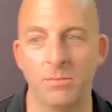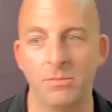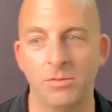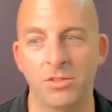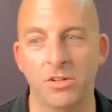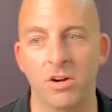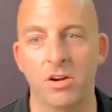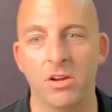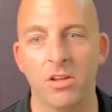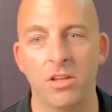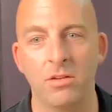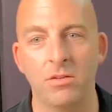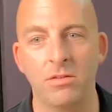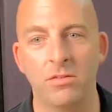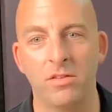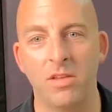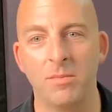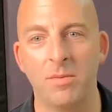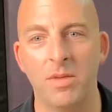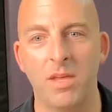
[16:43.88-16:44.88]
I'm sure you
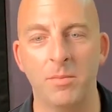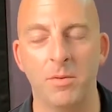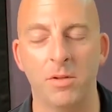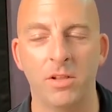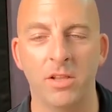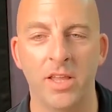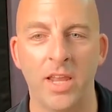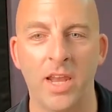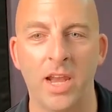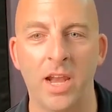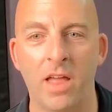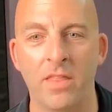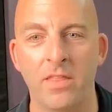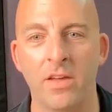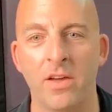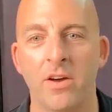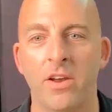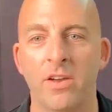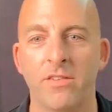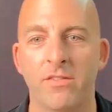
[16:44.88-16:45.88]
see people leaning on
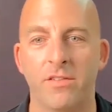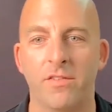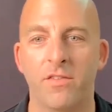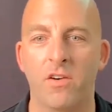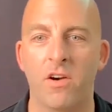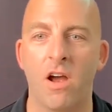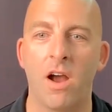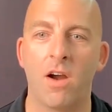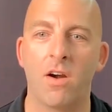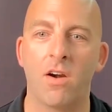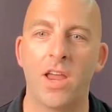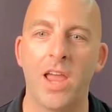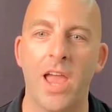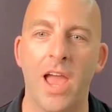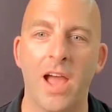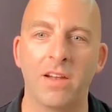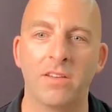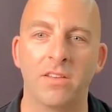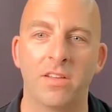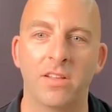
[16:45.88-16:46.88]
the hood of a Ferrari
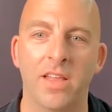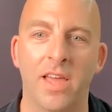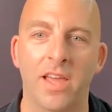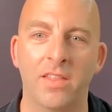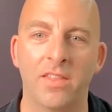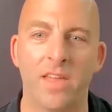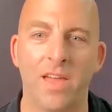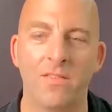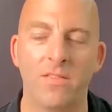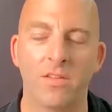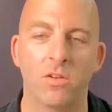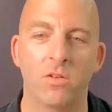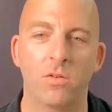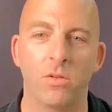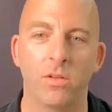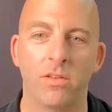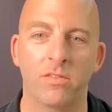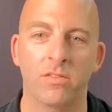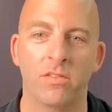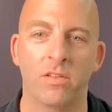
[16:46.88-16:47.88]
acting like they have the
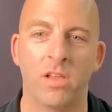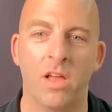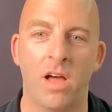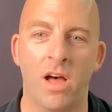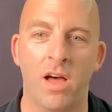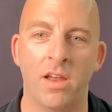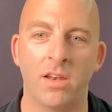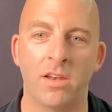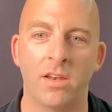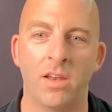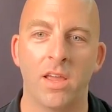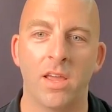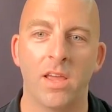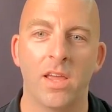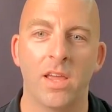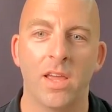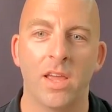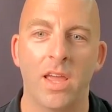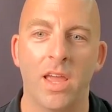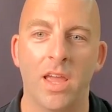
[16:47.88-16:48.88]
coolest salon
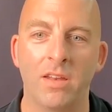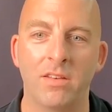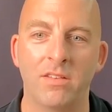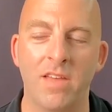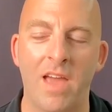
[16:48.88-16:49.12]
in